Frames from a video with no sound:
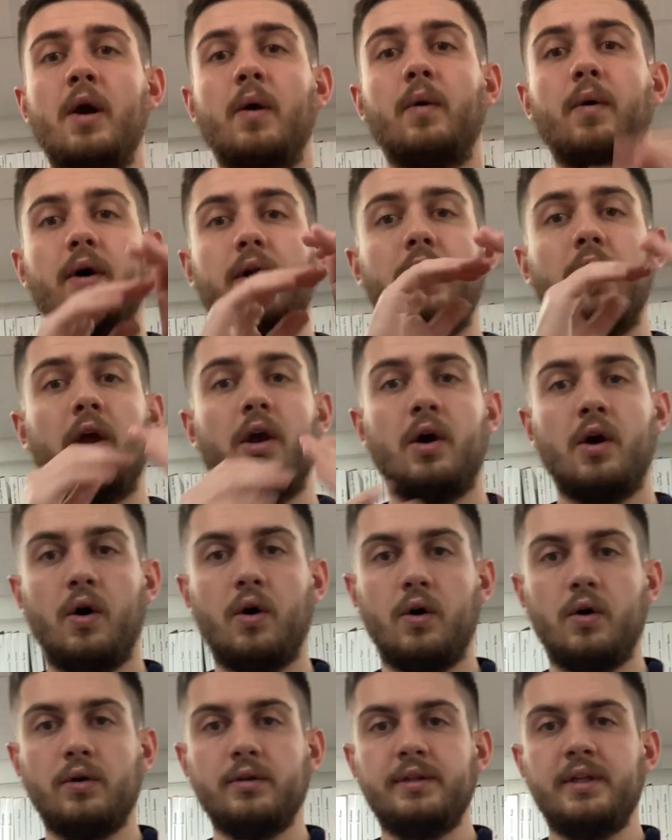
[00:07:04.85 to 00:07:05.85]
1,
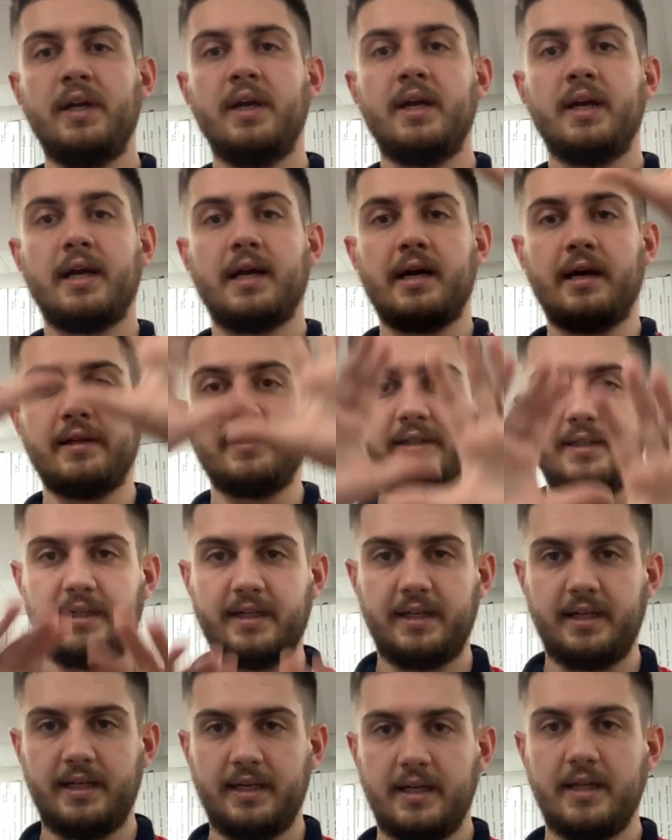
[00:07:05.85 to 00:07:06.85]
hold, cut
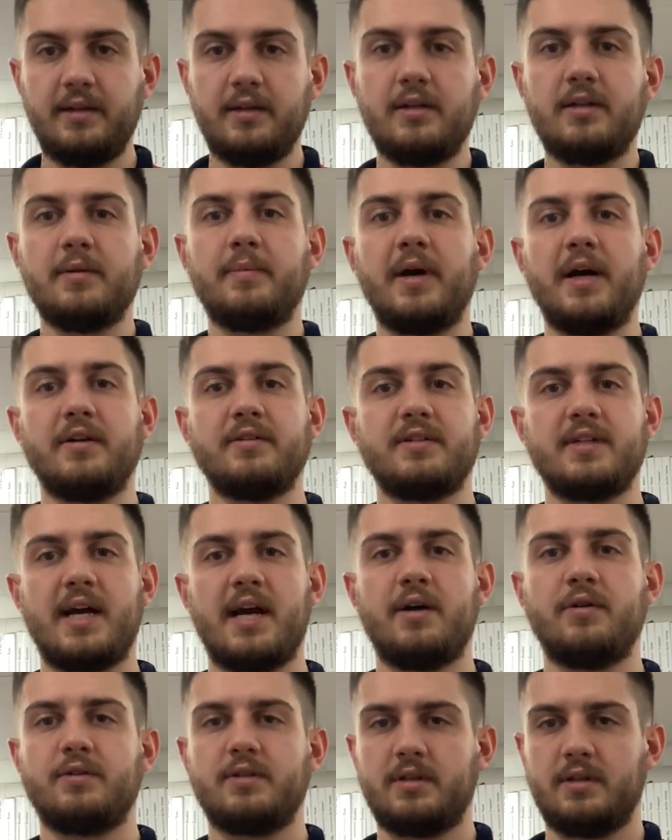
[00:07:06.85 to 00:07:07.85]
in to bounce
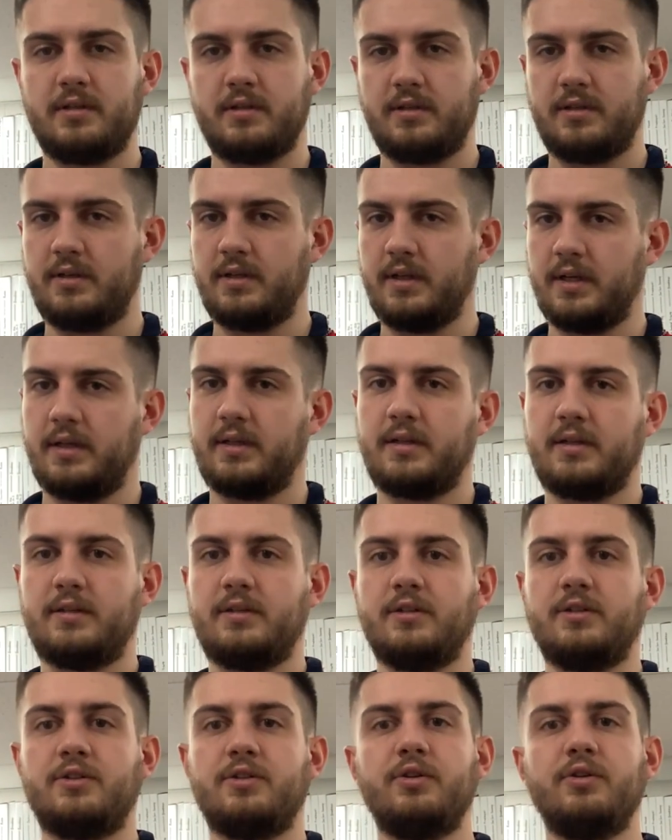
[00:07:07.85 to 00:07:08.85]
out
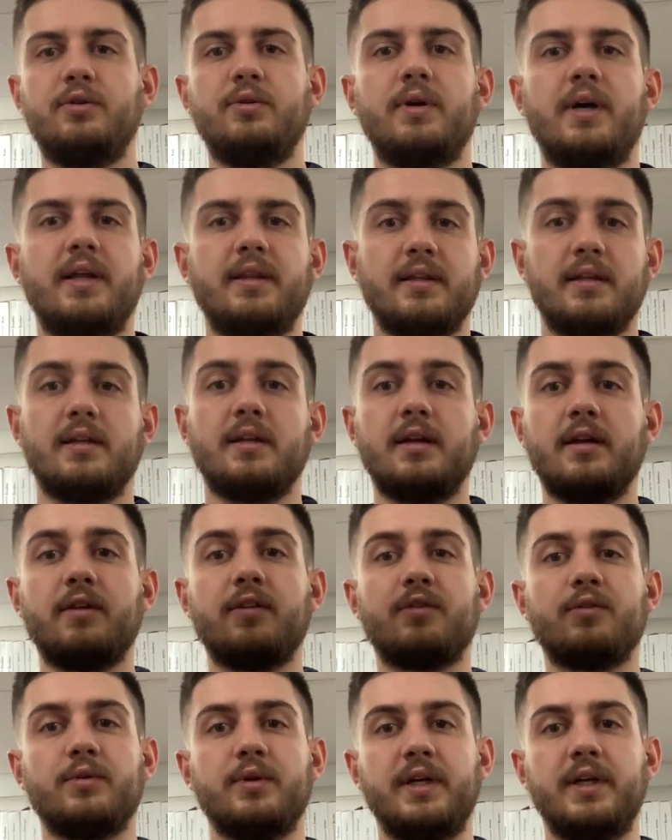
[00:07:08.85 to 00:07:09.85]
to 2, and then a
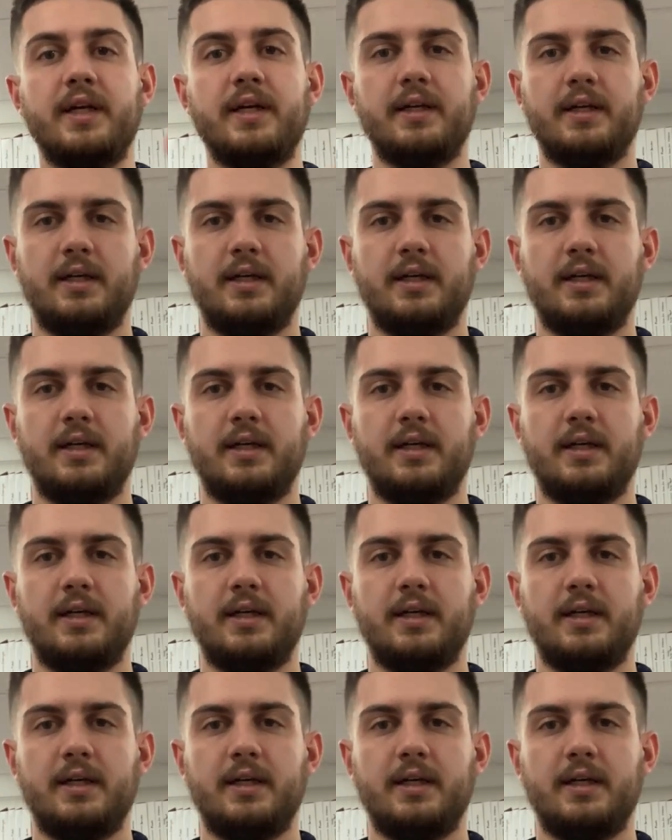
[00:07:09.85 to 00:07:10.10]
3.